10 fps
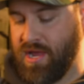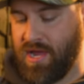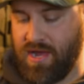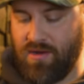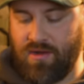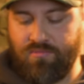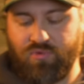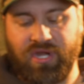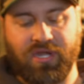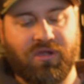
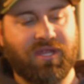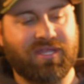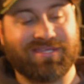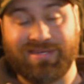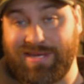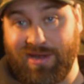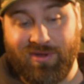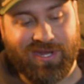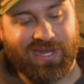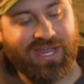Right here is
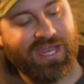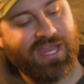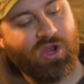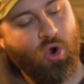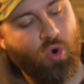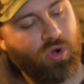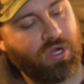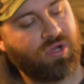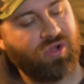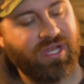carried in a
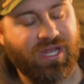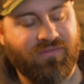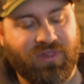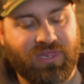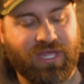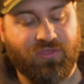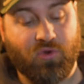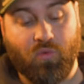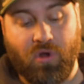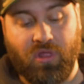Cora Creative leather
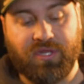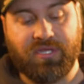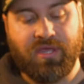wallet.